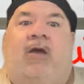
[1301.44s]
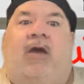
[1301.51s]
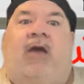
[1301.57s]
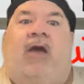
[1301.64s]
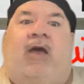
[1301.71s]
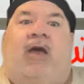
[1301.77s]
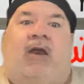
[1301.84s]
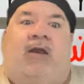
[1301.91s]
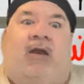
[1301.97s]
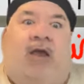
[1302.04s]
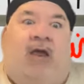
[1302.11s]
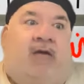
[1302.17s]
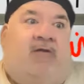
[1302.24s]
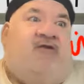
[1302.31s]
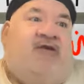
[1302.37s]
And
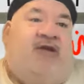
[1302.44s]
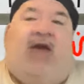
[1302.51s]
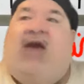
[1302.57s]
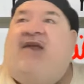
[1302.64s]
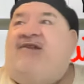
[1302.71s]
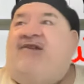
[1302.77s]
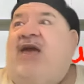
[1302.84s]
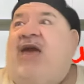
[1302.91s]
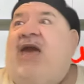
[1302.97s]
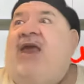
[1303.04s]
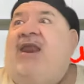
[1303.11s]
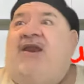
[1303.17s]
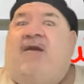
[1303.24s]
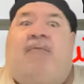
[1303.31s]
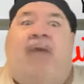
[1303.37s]
she has the
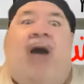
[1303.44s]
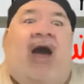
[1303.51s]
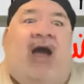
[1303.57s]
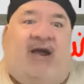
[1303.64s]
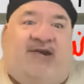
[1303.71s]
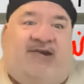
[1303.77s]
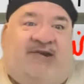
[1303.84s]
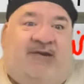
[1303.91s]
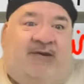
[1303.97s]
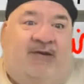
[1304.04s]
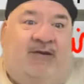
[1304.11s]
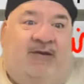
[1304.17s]
head in the box.